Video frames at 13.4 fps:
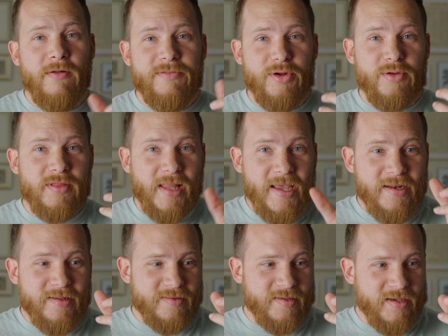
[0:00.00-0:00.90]
of their
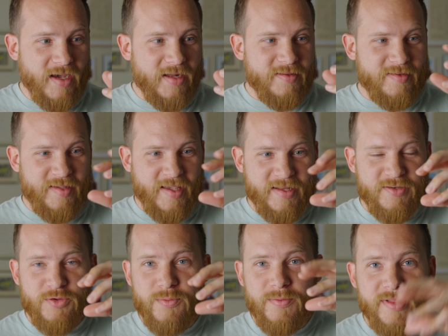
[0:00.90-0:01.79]
latest guts
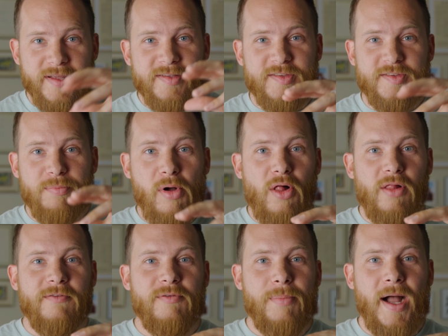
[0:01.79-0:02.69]
into this
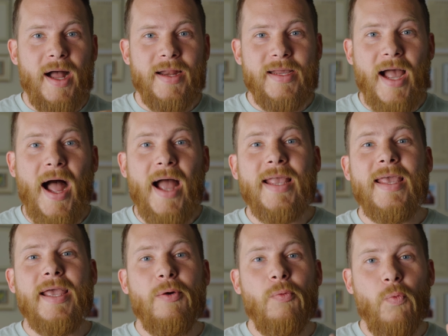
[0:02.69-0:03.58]
small of a body, I
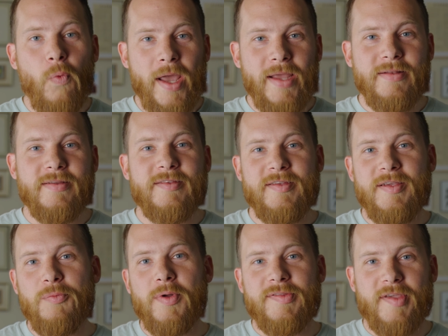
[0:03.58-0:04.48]
can't wait to
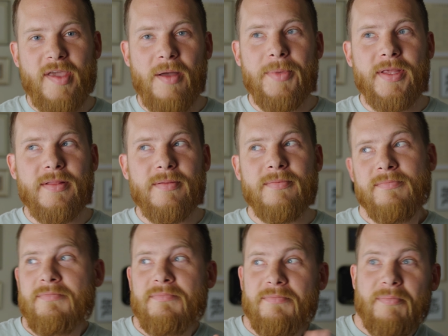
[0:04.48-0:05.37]
see what's coming
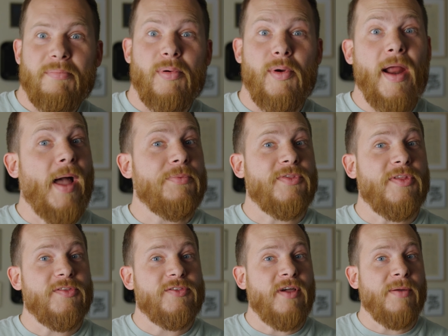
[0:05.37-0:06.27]
perhaps
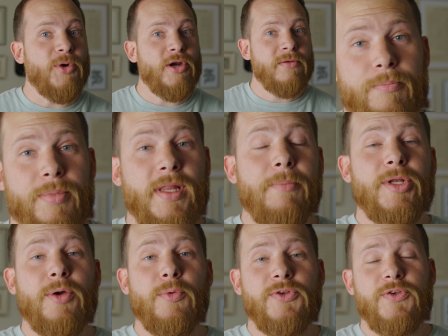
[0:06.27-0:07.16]
this summer. But let
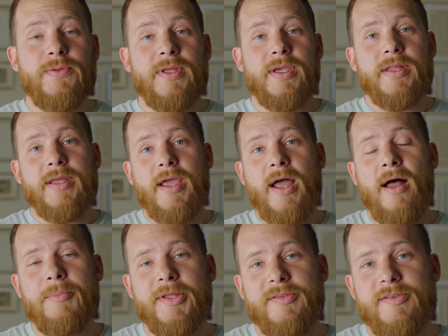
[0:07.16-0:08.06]
me know what you think in the
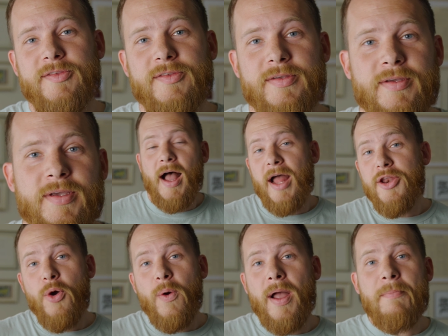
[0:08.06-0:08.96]
comments. I
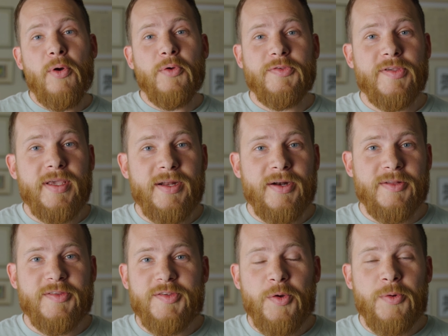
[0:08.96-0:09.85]
know I mostly hit
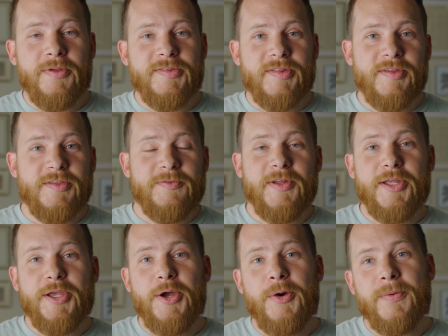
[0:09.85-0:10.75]
on Sony's in this
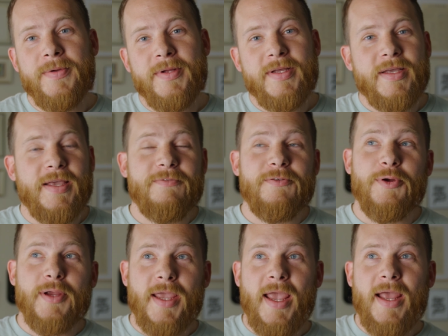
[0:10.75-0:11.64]
video. If
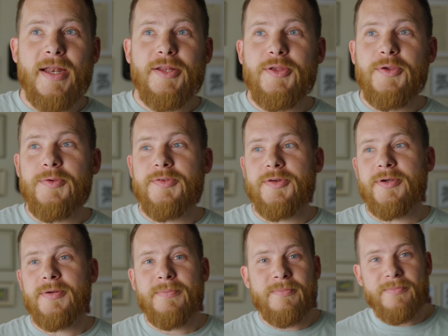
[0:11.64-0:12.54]
you're a Canon
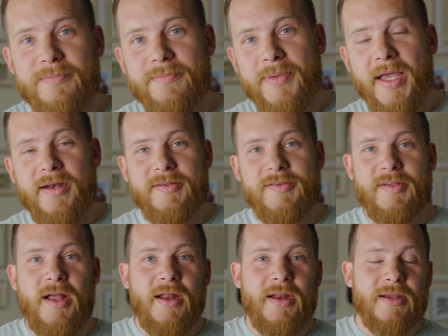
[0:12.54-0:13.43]
user,
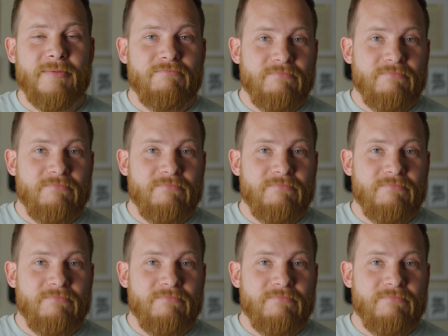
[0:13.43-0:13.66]
Panasonic,